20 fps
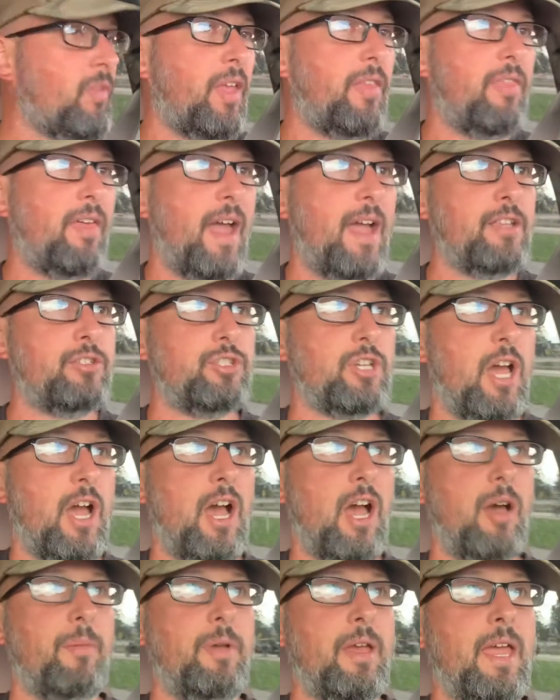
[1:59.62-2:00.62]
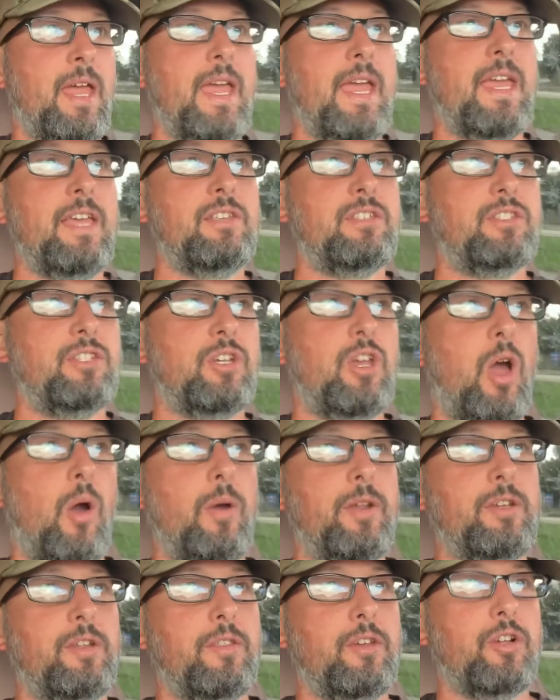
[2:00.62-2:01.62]
That job is to
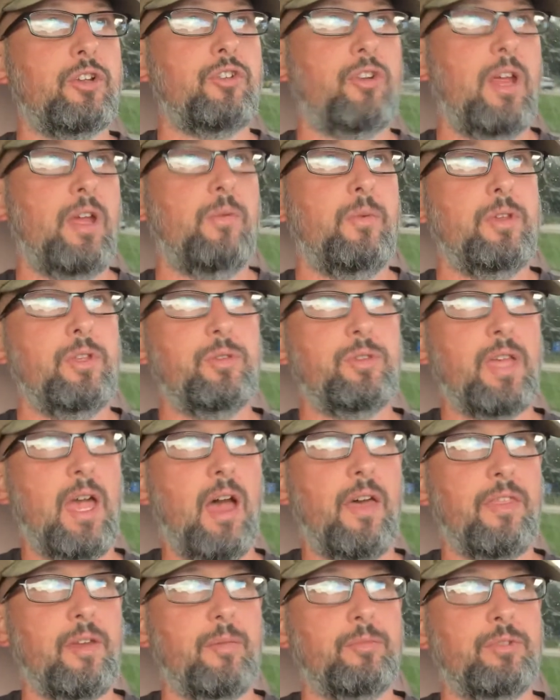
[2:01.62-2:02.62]
go into their crate when you tell them